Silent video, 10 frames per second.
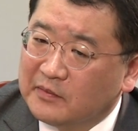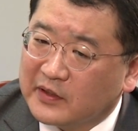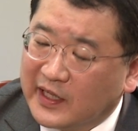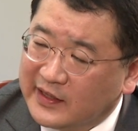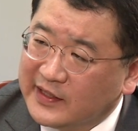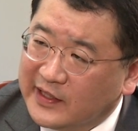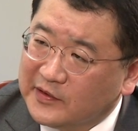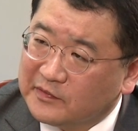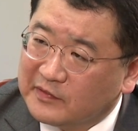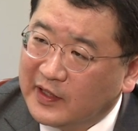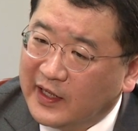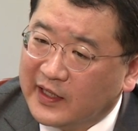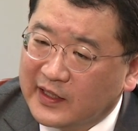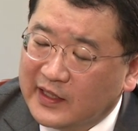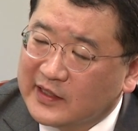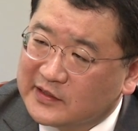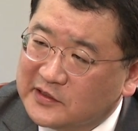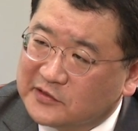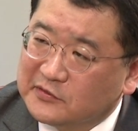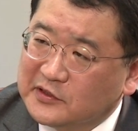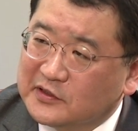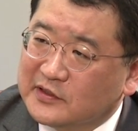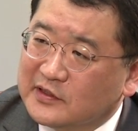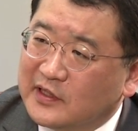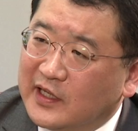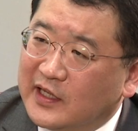but at the end of the day, this region